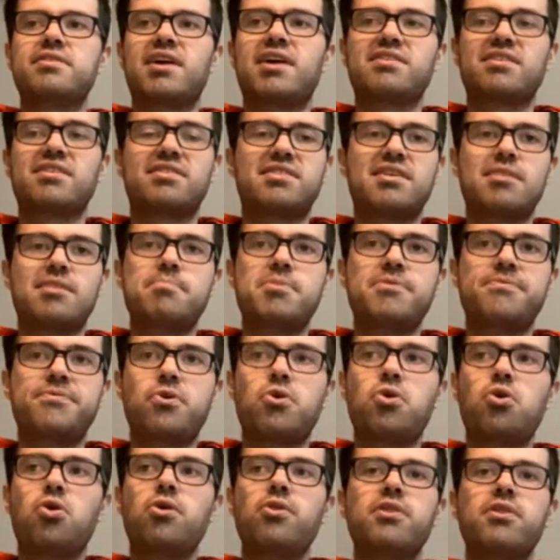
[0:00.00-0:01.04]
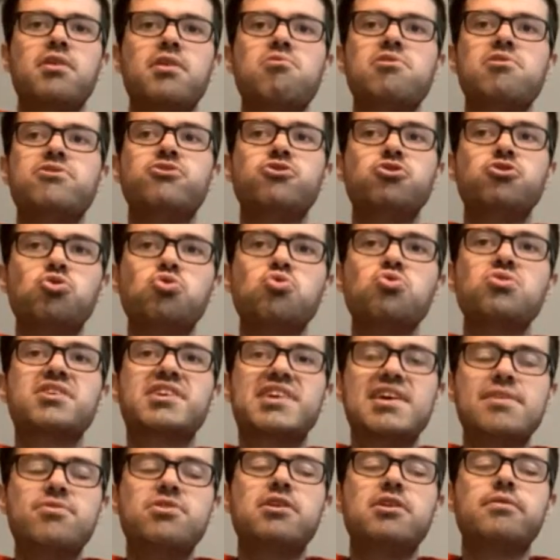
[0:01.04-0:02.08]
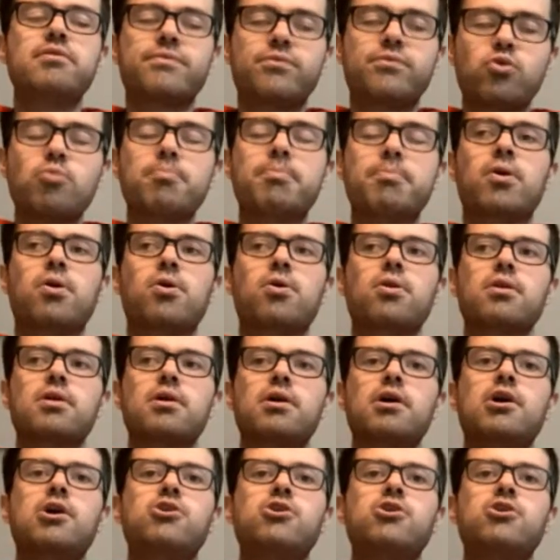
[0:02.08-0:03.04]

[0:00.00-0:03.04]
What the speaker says: As I said before, there is no giving in football.